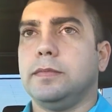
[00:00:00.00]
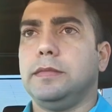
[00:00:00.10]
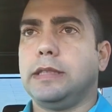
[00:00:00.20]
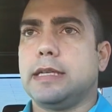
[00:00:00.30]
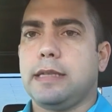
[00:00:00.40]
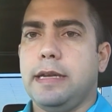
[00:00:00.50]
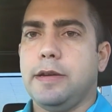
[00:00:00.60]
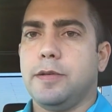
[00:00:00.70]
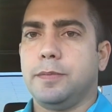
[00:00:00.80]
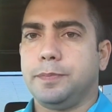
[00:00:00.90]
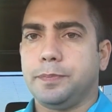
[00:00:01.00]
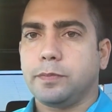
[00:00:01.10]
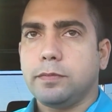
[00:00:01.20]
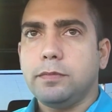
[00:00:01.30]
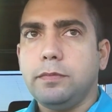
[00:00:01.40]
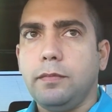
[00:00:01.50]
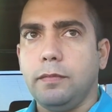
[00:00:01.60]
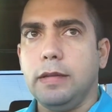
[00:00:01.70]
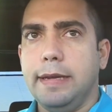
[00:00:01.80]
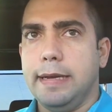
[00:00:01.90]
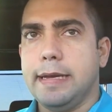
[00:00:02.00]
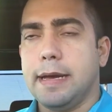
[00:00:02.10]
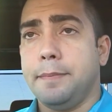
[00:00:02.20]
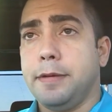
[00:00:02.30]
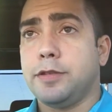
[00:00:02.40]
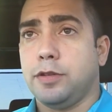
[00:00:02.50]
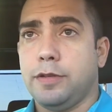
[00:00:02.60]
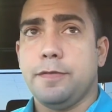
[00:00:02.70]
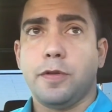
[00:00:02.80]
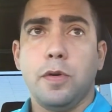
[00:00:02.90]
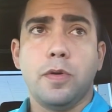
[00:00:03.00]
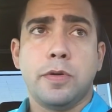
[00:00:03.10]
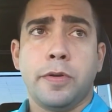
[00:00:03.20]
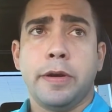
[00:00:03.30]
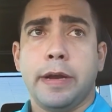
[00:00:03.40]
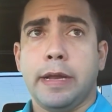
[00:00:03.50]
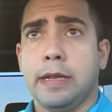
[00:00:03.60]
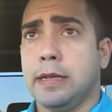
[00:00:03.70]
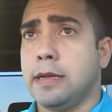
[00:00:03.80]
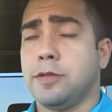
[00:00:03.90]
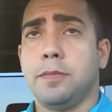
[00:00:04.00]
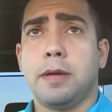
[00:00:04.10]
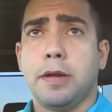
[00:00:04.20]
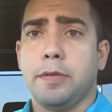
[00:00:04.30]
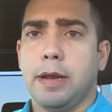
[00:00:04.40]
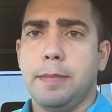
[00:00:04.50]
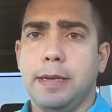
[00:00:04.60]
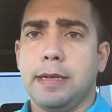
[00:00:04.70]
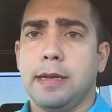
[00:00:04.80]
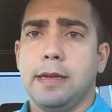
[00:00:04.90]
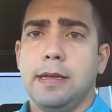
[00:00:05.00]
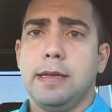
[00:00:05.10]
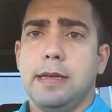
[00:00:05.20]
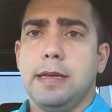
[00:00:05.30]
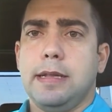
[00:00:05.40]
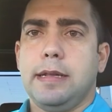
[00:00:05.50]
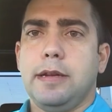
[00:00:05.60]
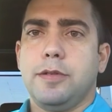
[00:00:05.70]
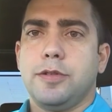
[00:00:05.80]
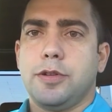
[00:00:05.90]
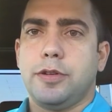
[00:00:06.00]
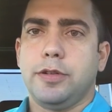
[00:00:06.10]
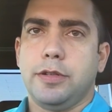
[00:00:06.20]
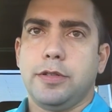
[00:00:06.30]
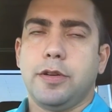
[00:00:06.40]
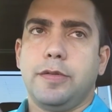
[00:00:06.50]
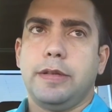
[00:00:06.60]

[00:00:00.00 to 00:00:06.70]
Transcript: That's ego. It can be something for honor like somebody claiming that they know certain stuff